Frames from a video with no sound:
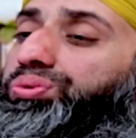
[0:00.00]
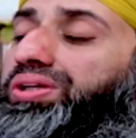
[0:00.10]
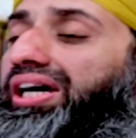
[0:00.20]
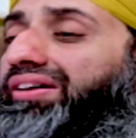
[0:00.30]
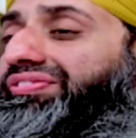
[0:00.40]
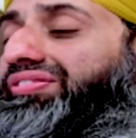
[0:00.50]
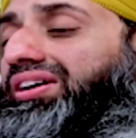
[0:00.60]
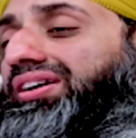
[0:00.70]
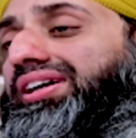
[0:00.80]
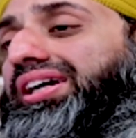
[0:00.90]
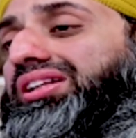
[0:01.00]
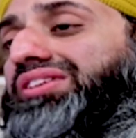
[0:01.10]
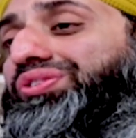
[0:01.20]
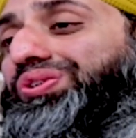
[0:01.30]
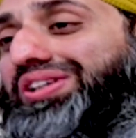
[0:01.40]
Do we have
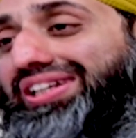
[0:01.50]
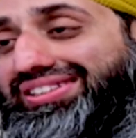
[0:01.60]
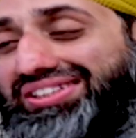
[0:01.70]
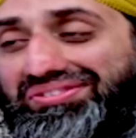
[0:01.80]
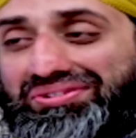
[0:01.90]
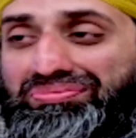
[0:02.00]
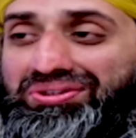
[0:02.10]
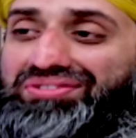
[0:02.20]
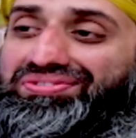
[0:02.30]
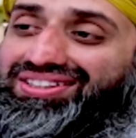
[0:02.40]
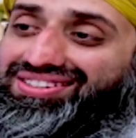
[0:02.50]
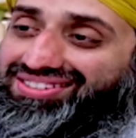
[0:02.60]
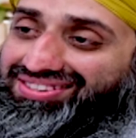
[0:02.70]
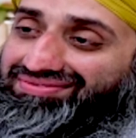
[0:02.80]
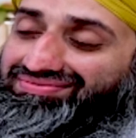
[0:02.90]
enough good deeds in our book of
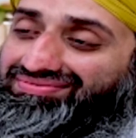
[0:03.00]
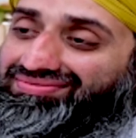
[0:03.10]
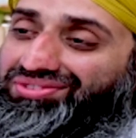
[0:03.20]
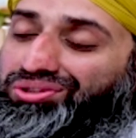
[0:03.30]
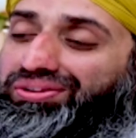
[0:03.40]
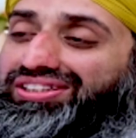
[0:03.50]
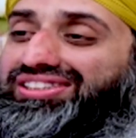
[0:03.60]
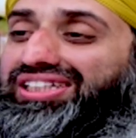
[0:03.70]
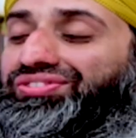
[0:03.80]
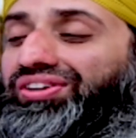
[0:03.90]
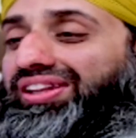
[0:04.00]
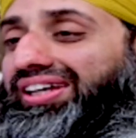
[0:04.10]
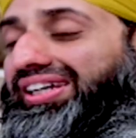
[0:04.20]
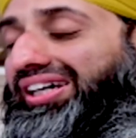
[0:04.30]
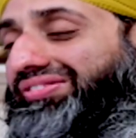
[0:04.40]
deeds to be successful in
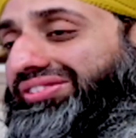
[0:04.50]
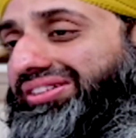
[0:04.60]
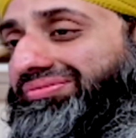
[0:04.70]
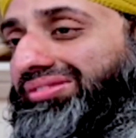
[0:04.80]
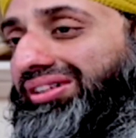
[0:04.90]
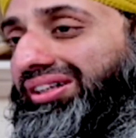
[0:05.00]
the hereafter?